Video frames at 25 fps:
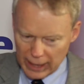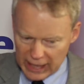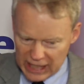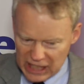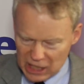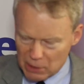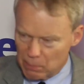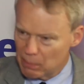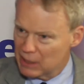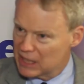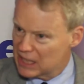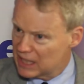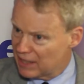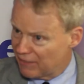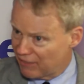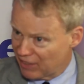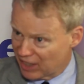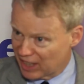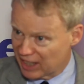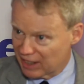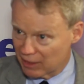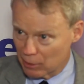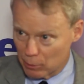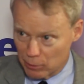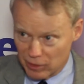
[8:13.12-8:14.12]
any
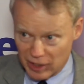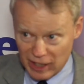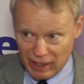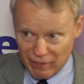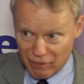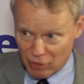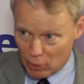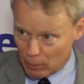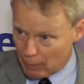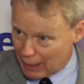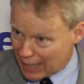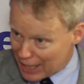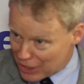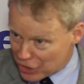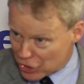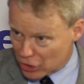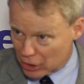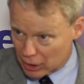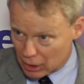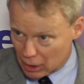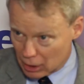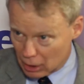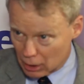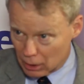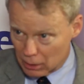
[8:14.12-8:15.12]
specific
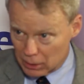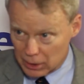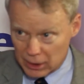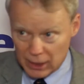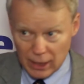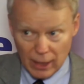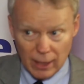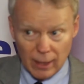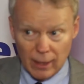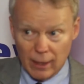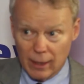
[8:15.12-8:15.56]
information goes,